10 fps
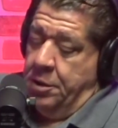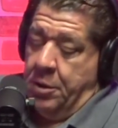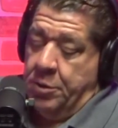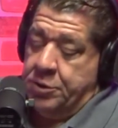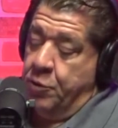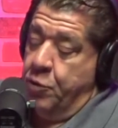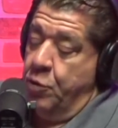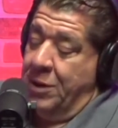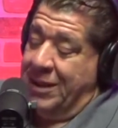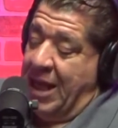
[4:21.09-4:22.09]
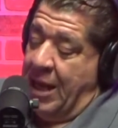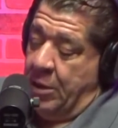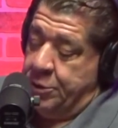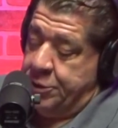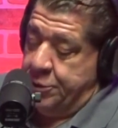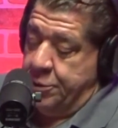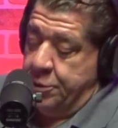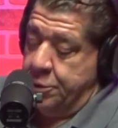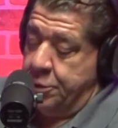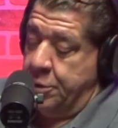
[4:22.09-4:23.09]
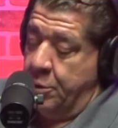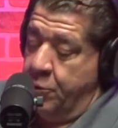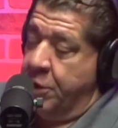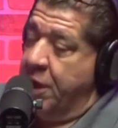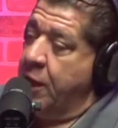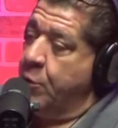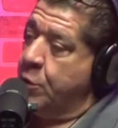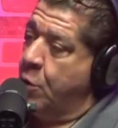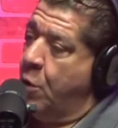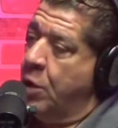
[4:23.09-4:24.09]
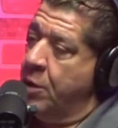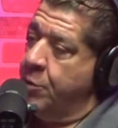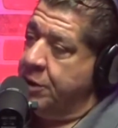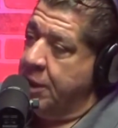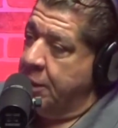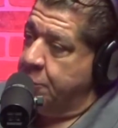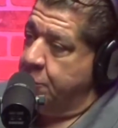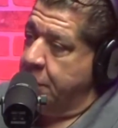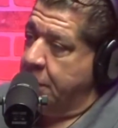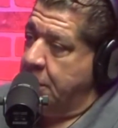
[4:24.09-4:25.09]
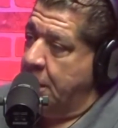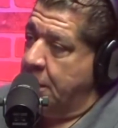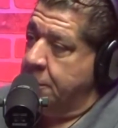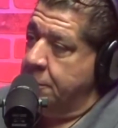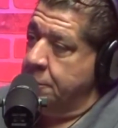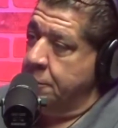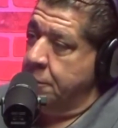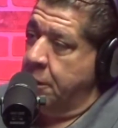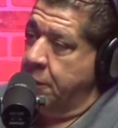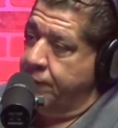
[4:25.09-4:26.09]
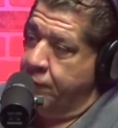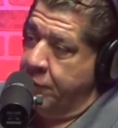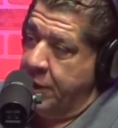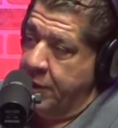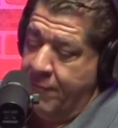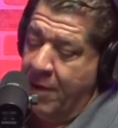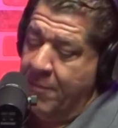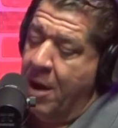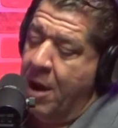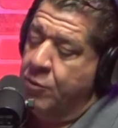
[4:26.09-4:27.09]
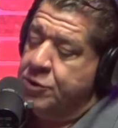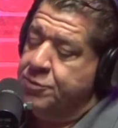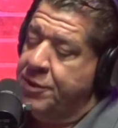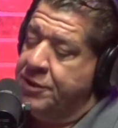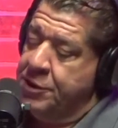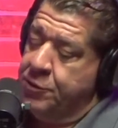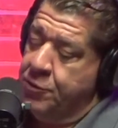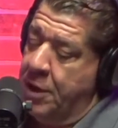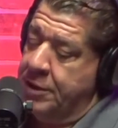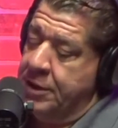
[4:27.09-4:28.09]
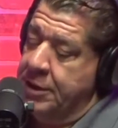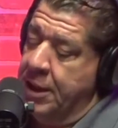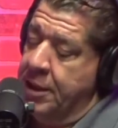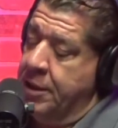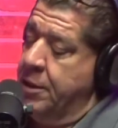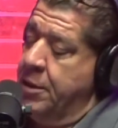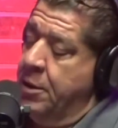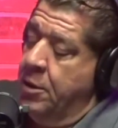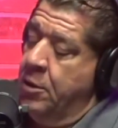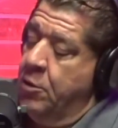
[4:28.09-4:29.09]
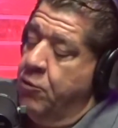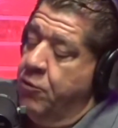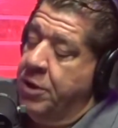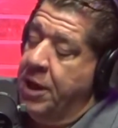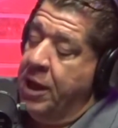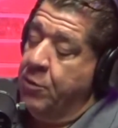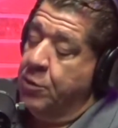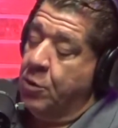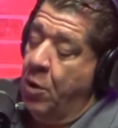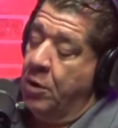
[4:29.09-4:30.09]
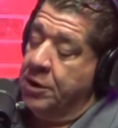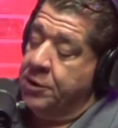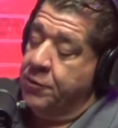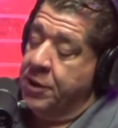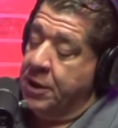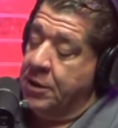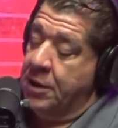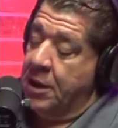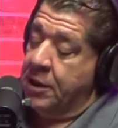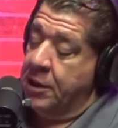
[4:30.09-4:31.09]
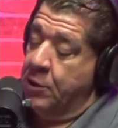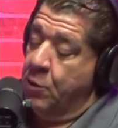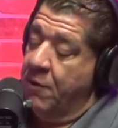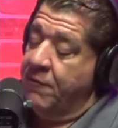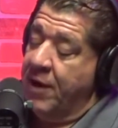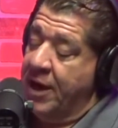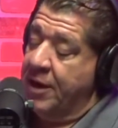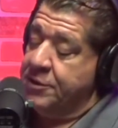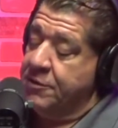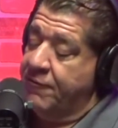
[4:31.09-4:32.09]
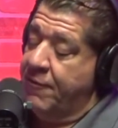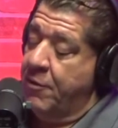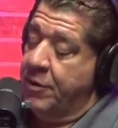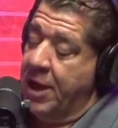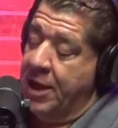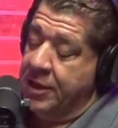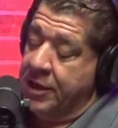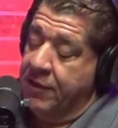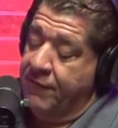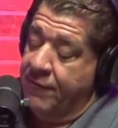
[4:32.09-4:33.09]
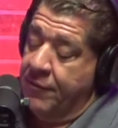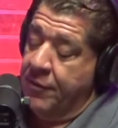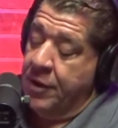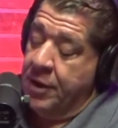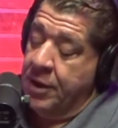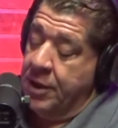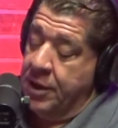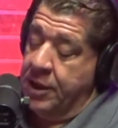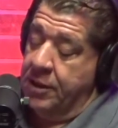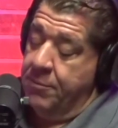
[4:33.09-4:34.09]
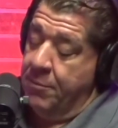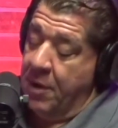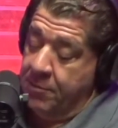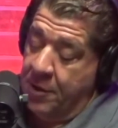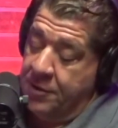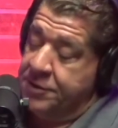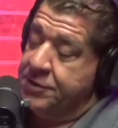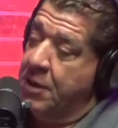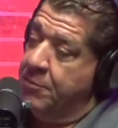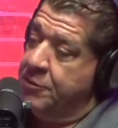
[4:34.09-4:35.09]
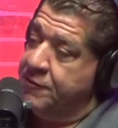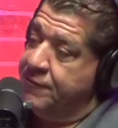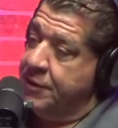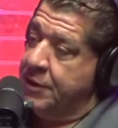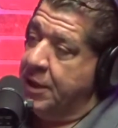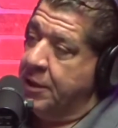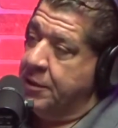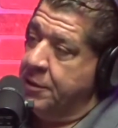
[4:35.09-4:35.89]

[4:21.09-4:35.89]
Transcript: there was a rule at the house. So Renee would call every day at 3 o'clock. If my mom was busy throughout the day, Renee would call at 3 o'clock, and whoever answered the phone had to give him my mother's numbers for the day.